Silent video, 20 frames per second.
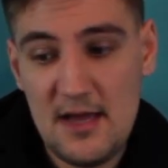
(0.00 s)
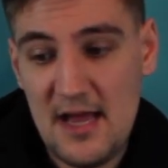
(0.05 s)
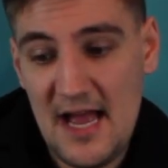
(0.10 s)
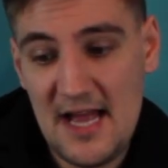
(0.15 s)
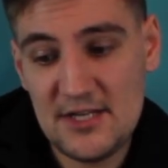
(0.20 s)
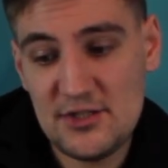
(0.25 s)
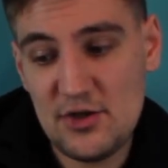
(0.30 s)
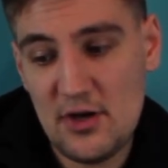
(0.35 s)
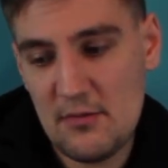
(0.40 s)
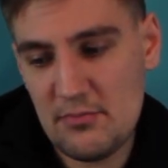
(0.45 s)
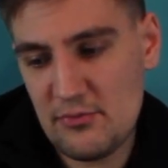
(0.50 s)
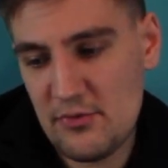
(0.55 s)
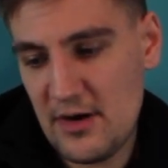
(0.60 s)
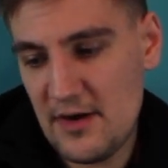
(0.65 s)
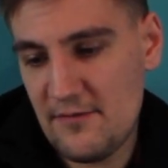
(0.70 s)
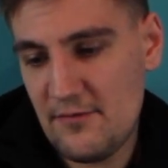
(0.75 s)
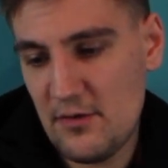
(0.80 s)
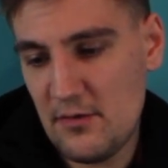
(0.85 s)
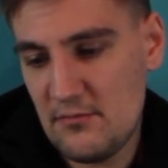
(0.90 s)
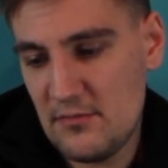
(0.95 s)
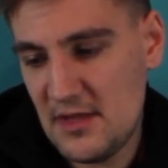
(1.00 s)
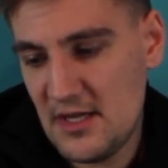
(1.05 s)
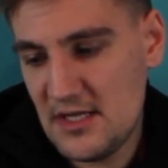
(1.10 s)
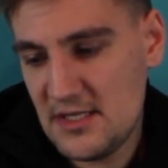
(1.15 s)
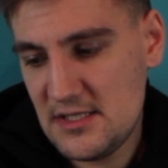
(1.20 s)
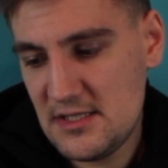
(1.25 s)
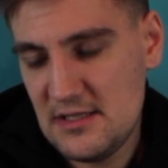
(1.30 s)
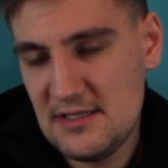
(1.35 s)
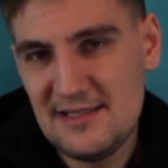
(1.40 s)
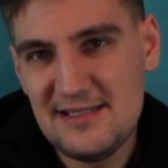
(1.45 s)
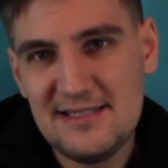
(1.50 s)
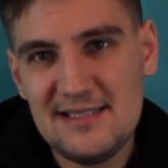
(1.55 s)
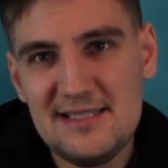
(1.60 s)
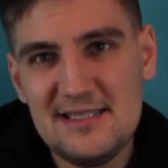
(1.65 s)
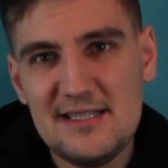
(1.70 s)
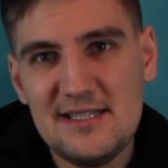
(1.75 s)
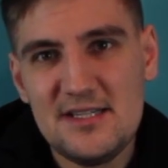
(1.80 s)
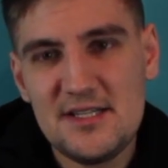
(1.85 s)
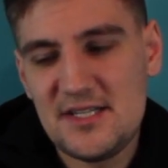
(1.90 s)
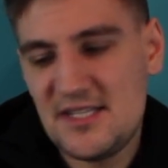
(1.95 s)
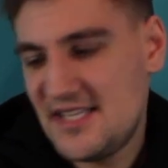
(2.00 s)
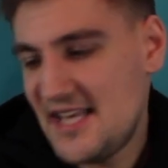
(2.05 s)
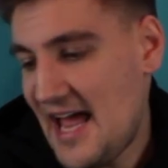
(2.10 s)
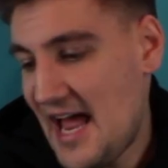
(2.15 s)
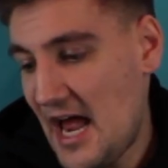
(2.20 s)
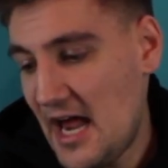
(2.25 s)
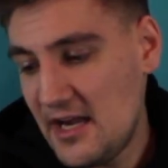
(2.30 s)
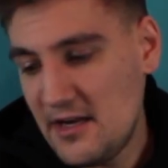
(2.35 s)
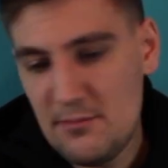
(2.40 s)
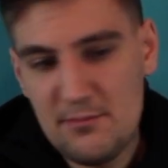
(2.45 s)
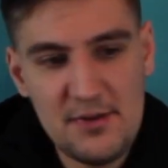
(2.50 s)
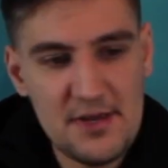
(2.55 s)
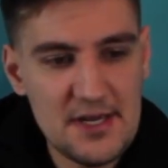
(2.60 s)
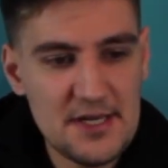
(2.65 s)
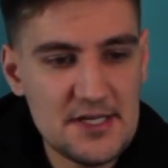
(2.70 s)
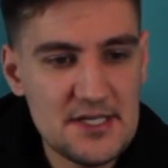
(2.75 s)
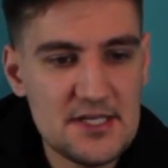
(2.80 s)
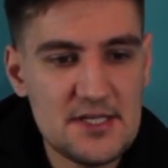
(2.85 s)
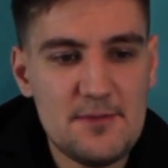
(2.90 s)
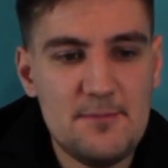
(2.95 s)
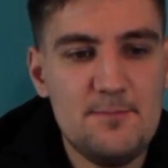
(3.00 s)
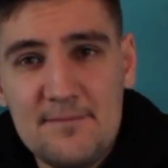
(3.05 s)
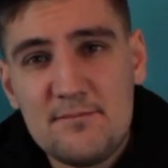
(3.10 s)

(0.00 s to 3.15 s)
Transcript: had to upgrade from this sad beast.